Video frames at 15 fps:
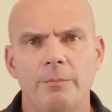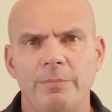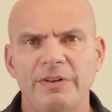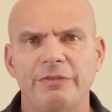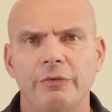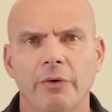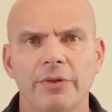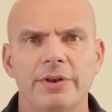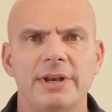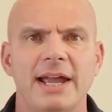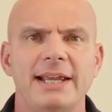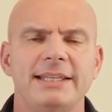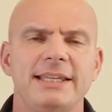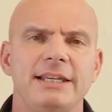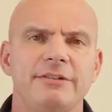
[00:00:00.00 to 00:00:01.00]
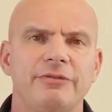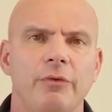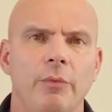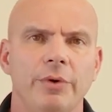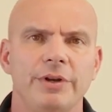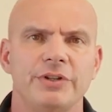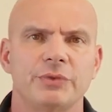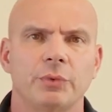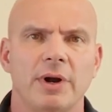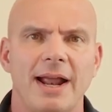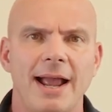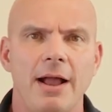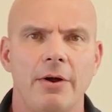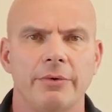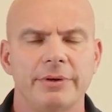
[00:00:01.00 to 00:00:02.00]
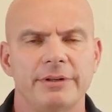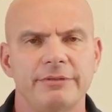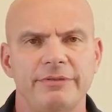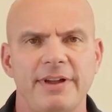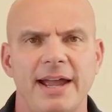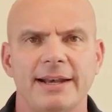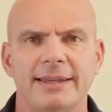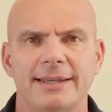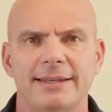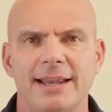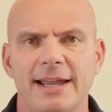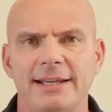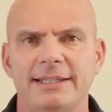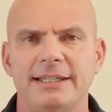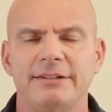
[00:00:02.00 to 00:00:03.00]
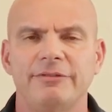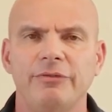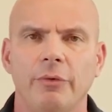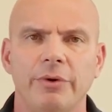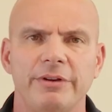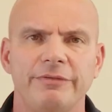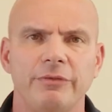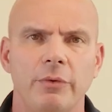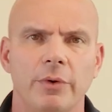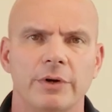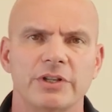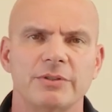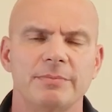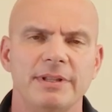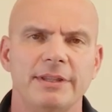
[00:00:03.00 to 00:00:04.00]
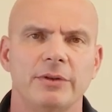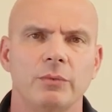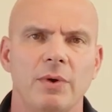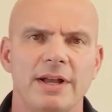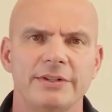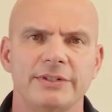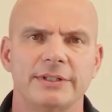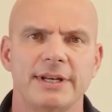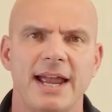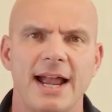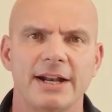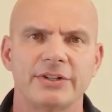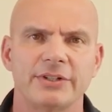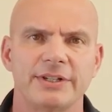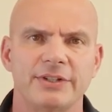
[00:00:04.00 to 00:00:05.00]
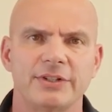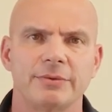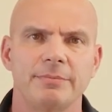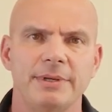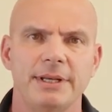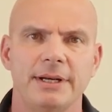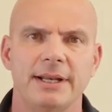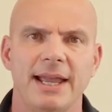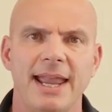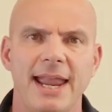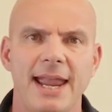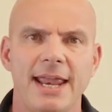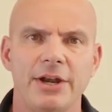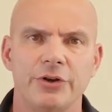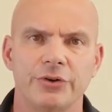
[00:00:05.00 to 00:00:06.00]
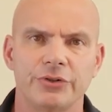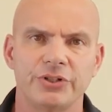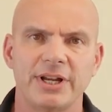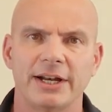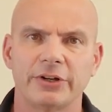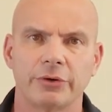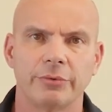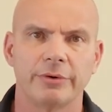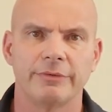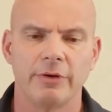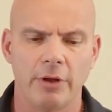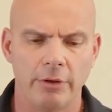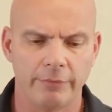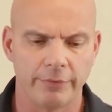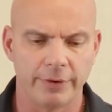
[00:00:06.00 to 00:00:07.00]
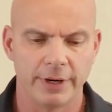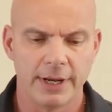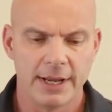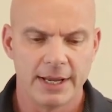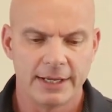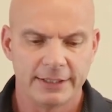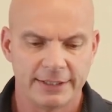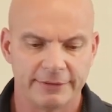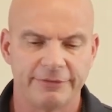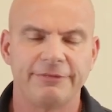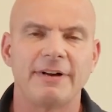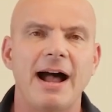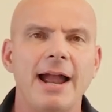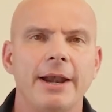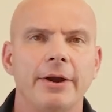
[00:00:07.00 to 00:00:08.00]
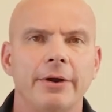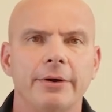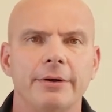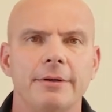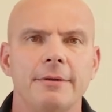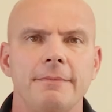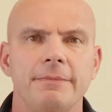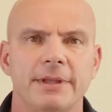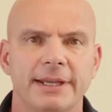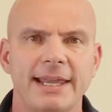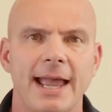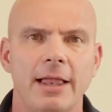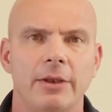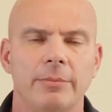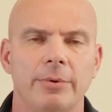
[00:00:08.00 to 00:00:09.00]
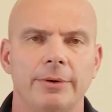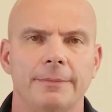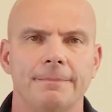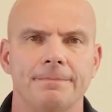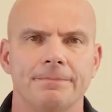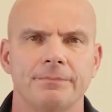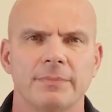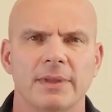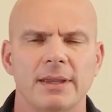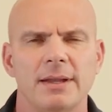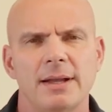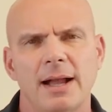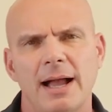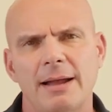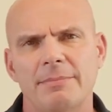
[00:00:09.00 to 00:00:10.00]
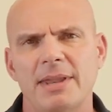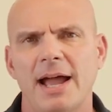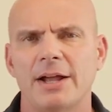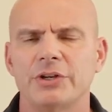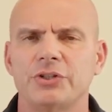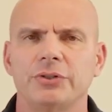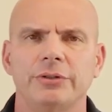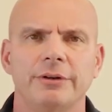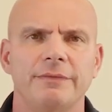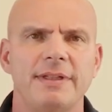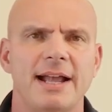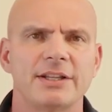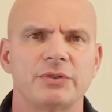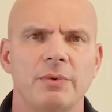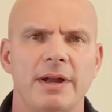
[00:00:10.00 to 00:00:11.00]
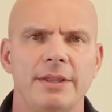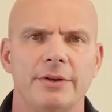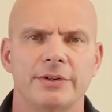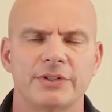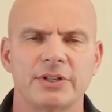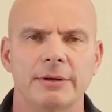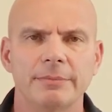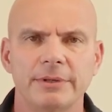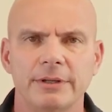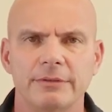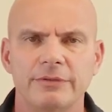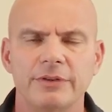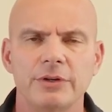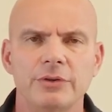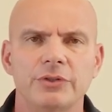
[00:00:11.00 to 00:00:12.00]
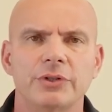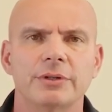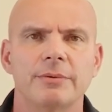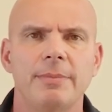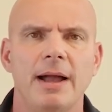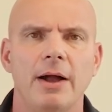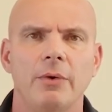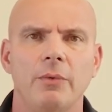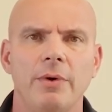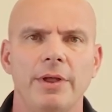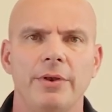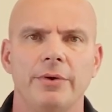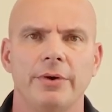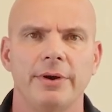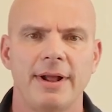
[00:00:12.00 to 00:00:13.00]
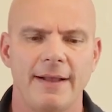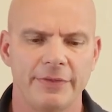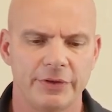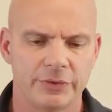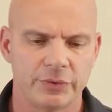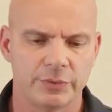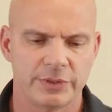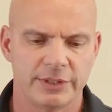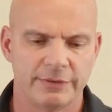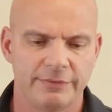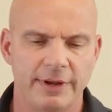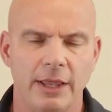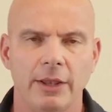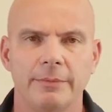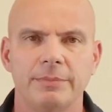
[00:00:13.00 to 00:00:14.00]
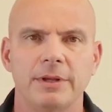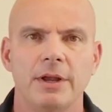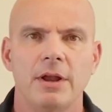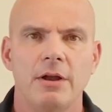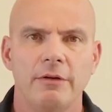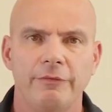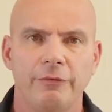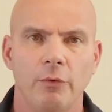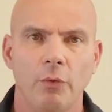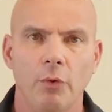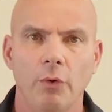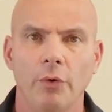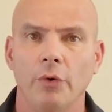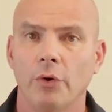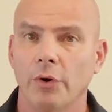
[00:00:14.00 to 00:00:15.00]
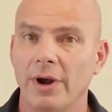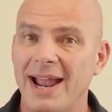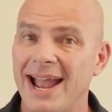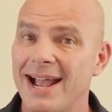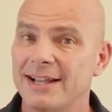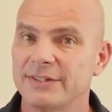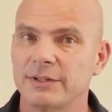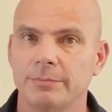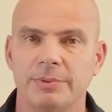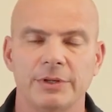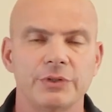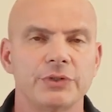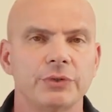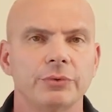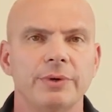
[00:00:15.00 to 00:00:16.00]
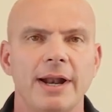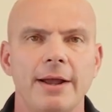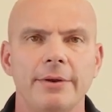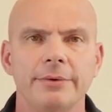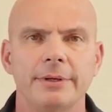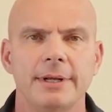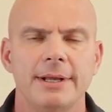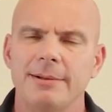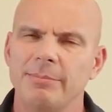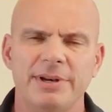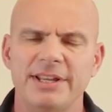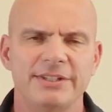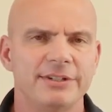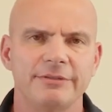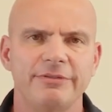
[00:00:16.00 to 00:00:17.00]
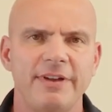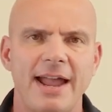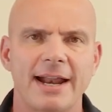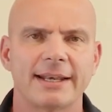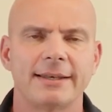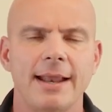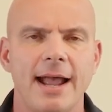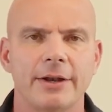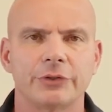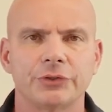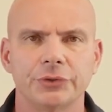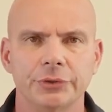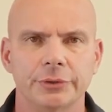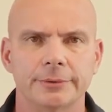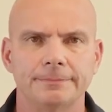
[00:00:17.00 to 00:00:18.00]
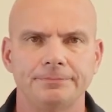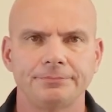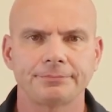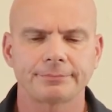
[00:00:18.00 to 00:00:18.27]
Before the 1940s were out, in fact, in 1944, Smith & Wesson actually submitted a hand ejector revolver to fire the caliber. I'm not sure if that's why there's some confusion about whether or not this was developed for or as a pistol round, but is in fact not true.